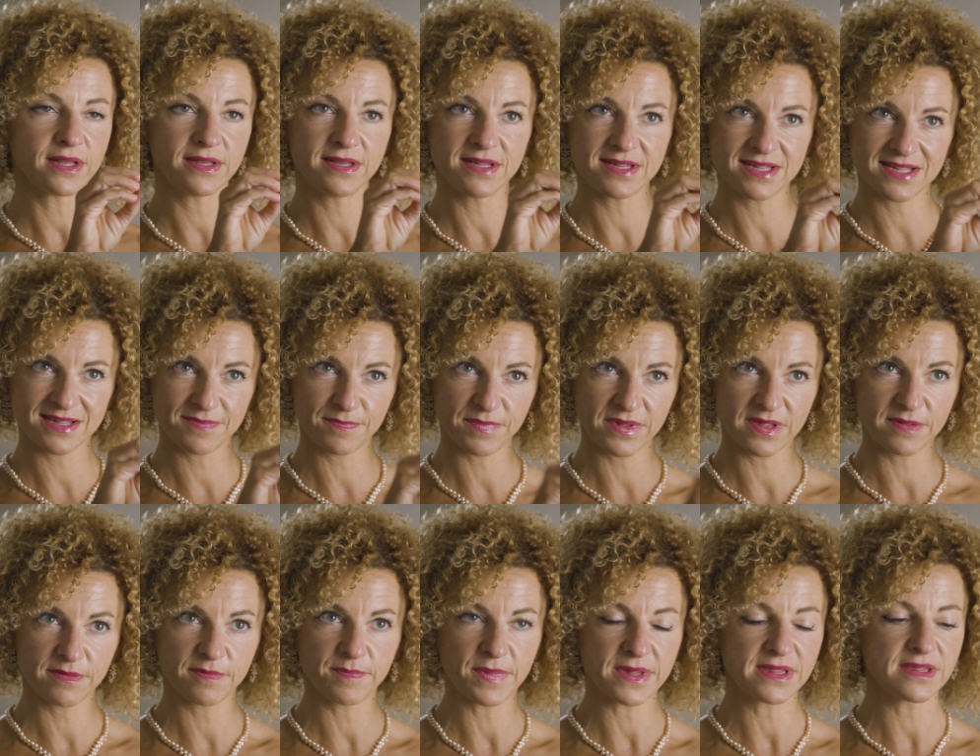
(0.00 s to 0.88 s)
at this
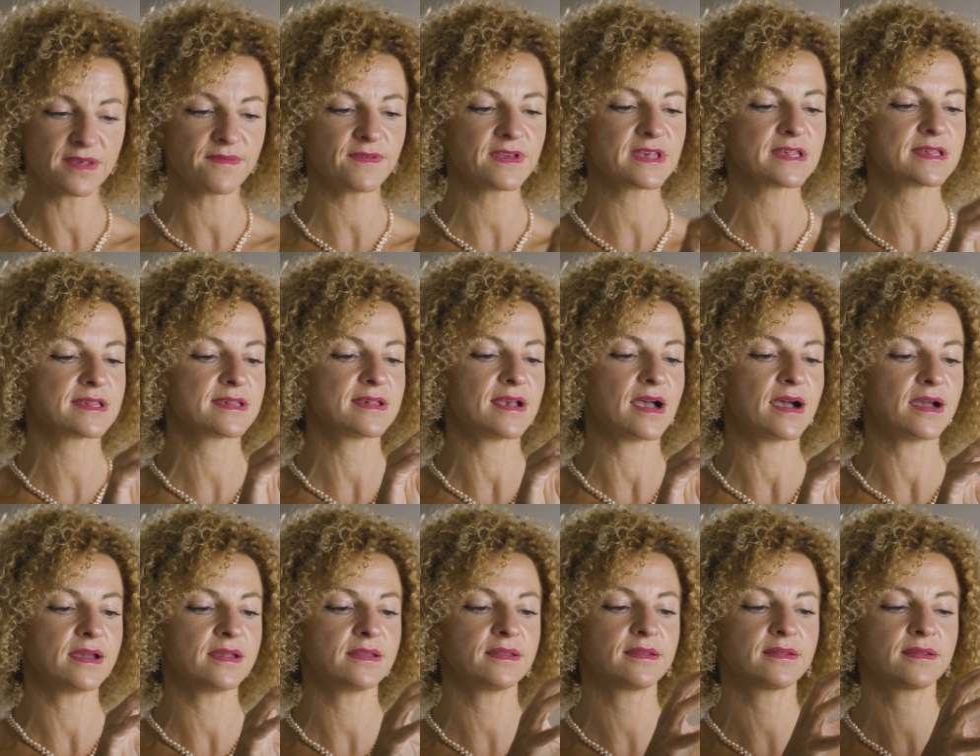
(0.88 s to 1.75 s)
specific
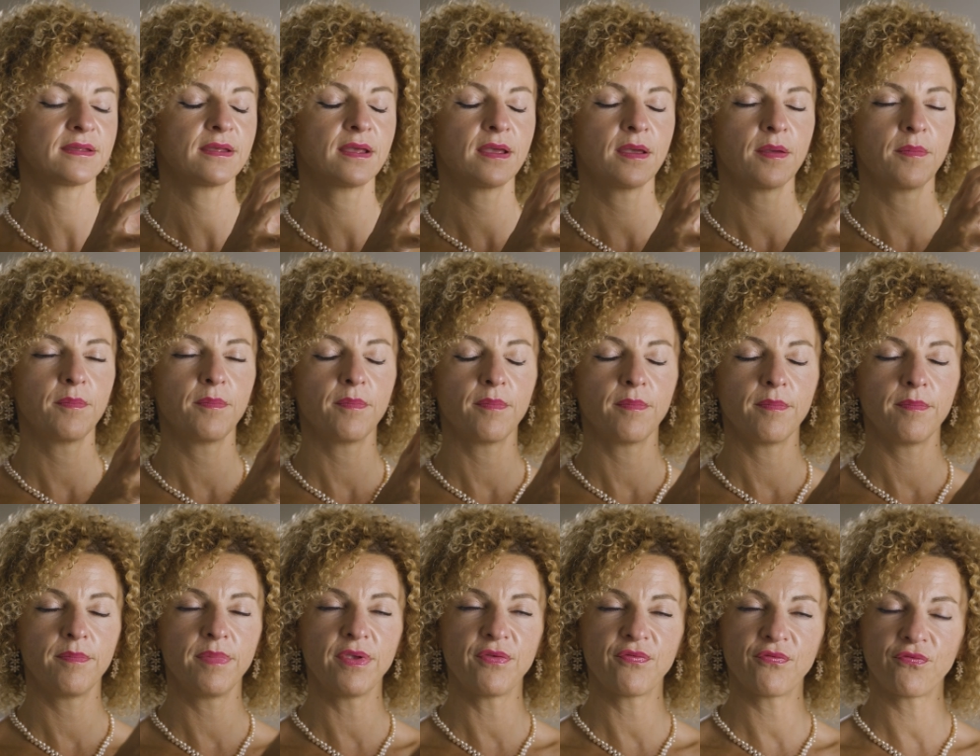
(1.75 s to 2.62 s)
site
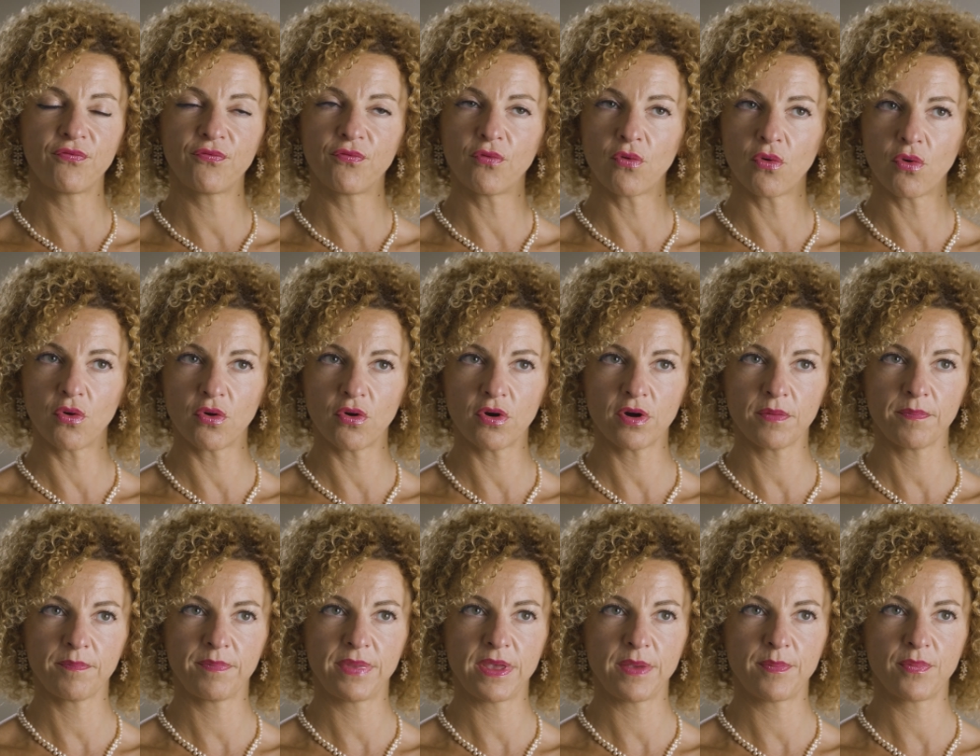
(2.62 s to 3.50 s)
before
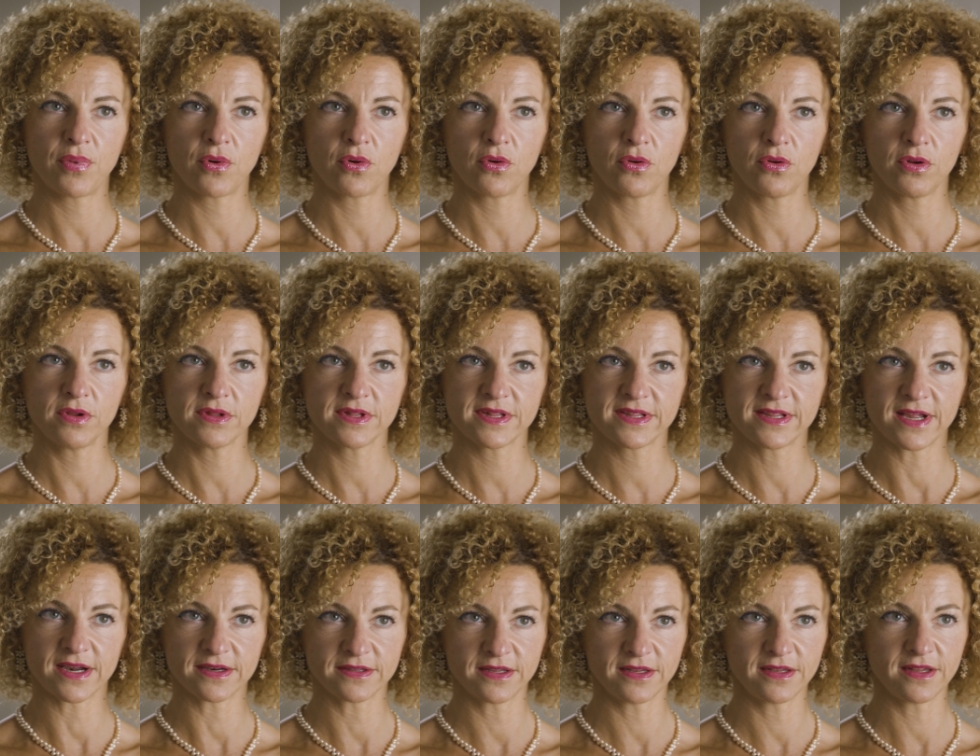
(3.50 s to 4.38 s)
people
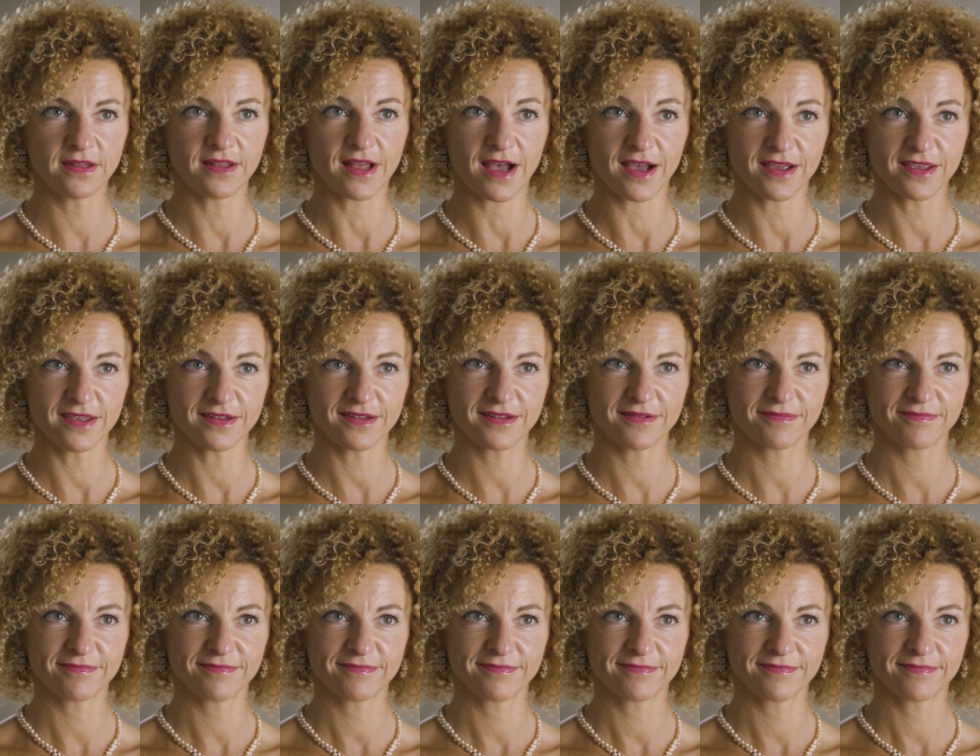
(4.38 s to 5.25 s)
started the diet
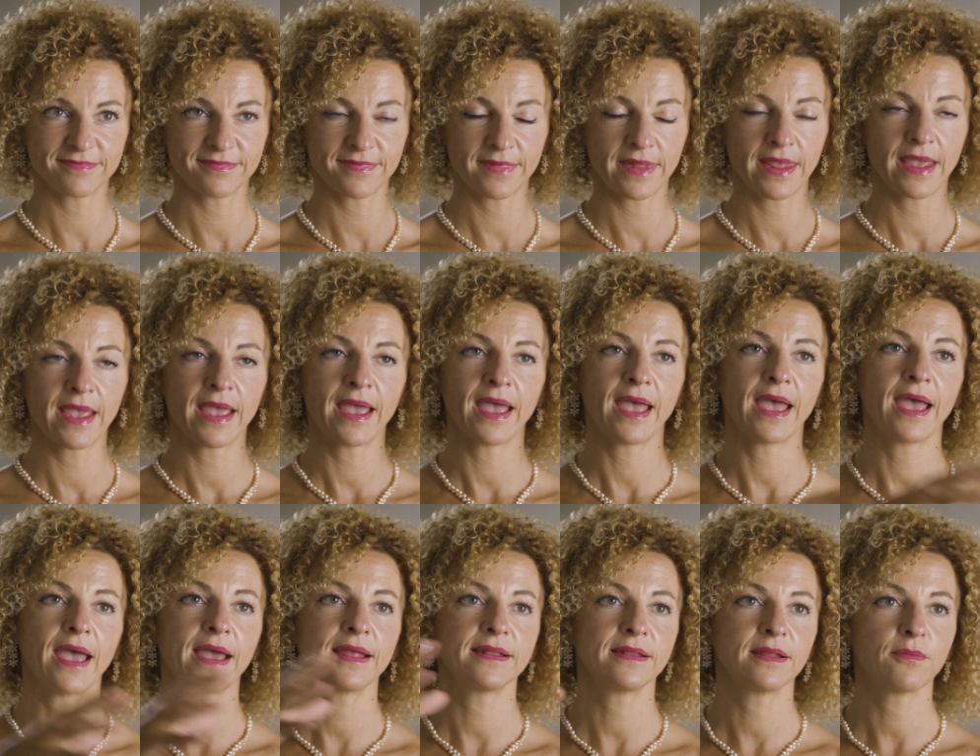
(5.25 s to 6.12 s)

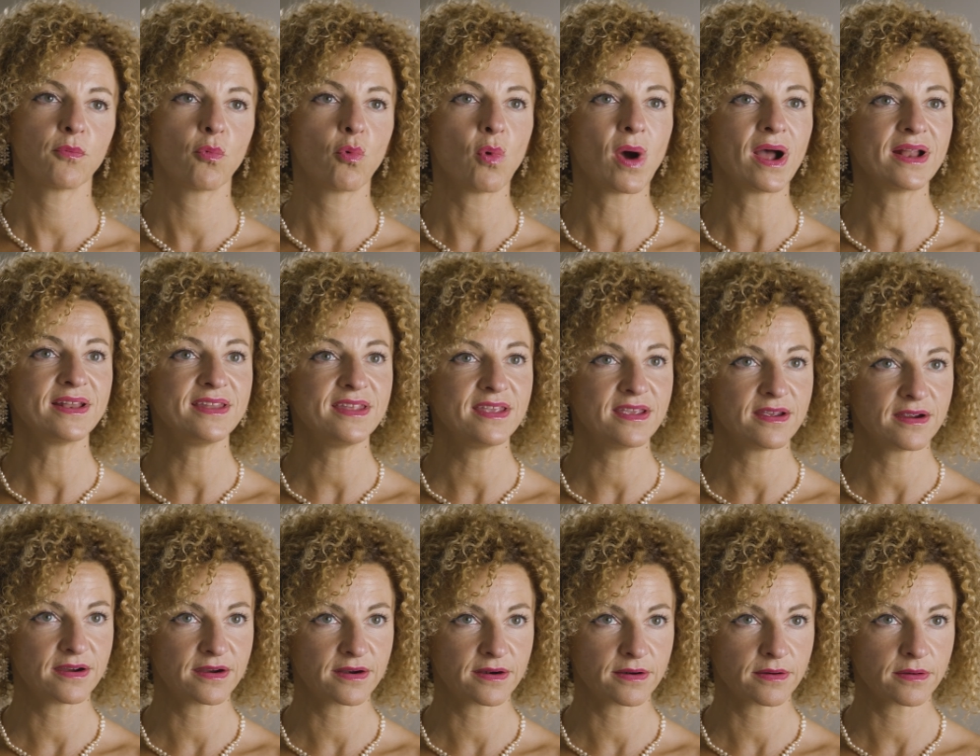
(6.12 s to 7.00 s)
and one
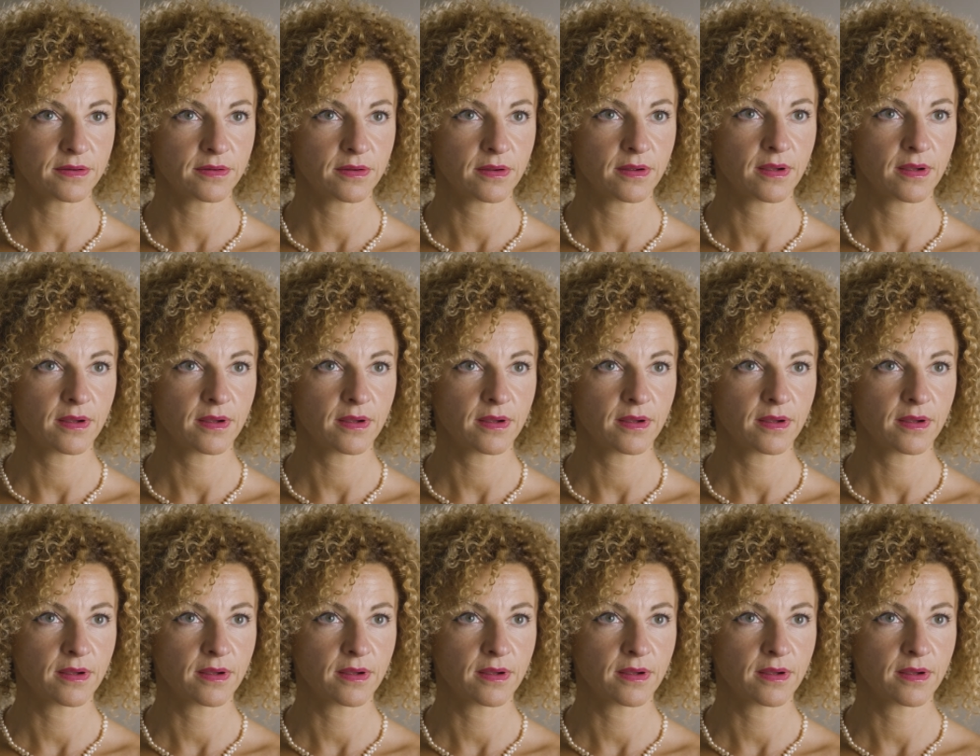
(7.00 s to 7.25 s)
year